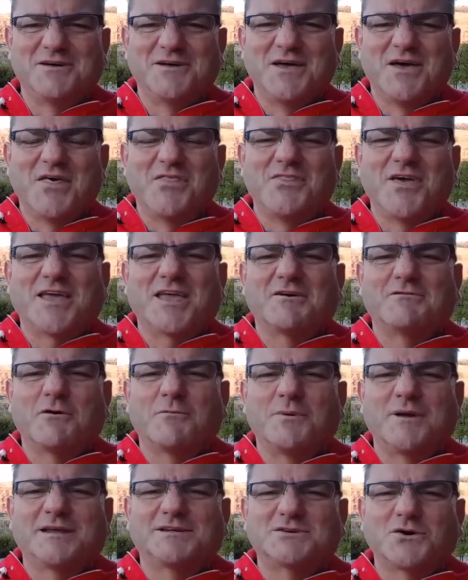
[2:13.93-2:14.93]
Thank you for being
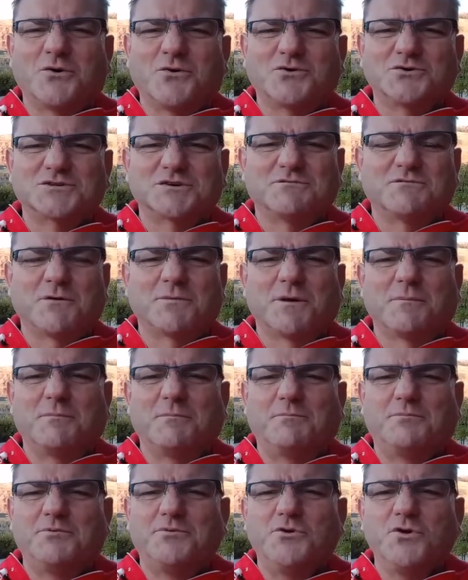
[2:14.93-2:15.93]
so awesome from the
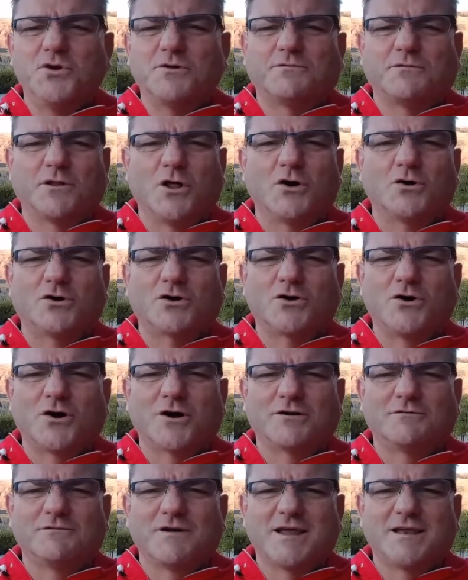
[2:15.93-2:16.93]
beautiful Okanagan
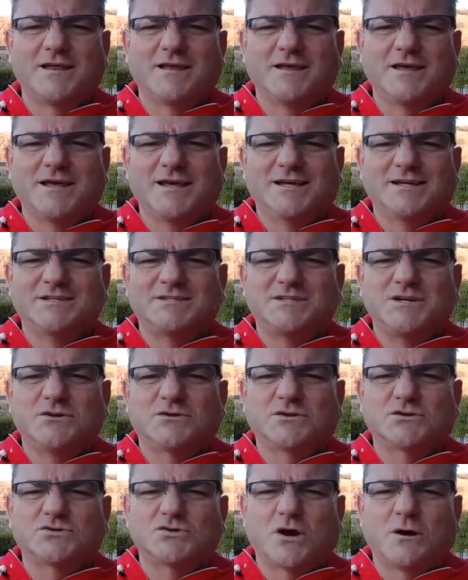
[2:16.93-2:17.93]
Valley. See you at the
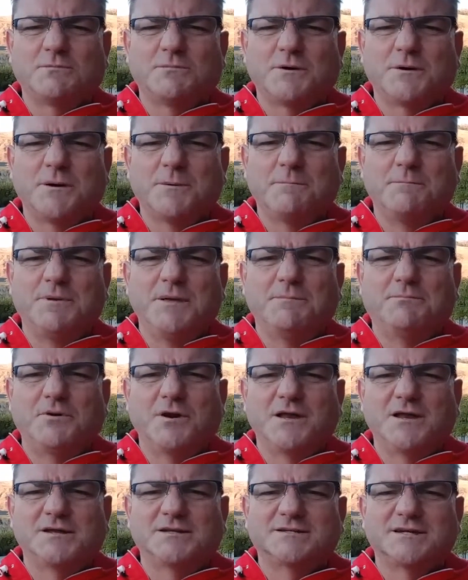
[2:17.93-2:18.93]
top, be
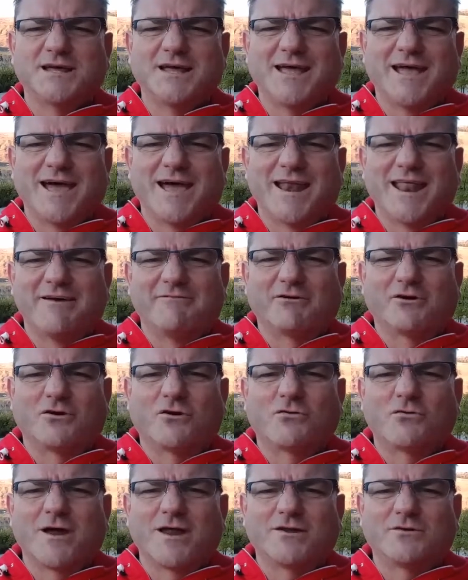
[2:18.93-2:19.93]
brilliant, and have a
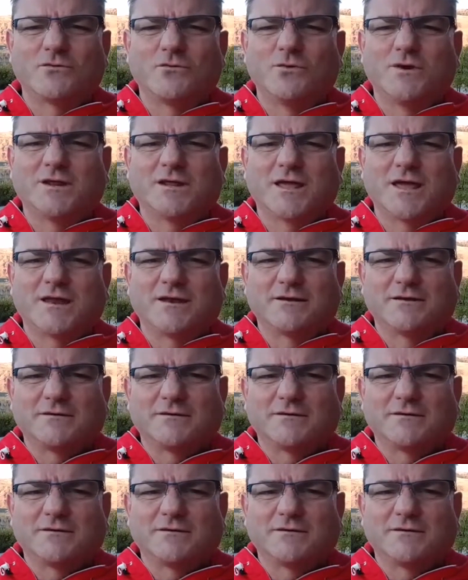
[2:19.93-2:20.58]
great weekend.